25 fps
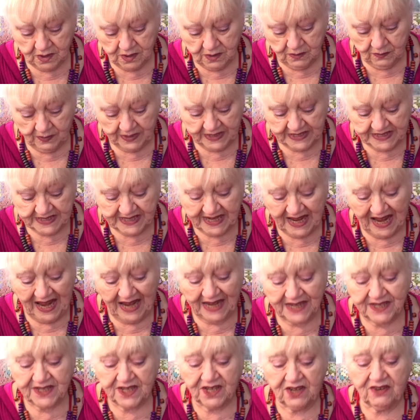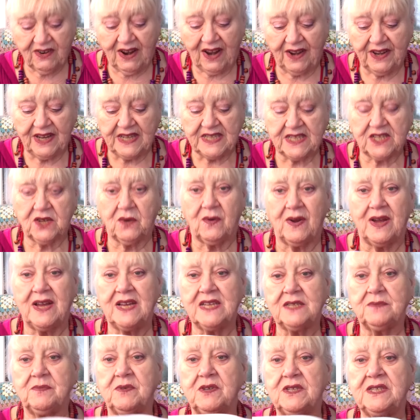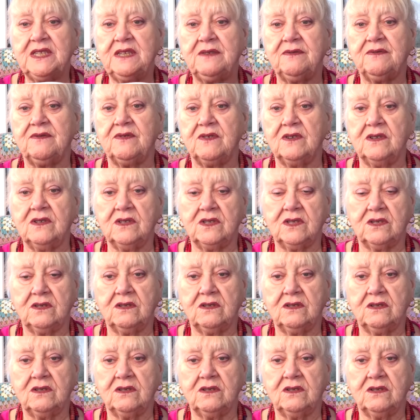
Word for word: Well, it's kind of granny squares, but different.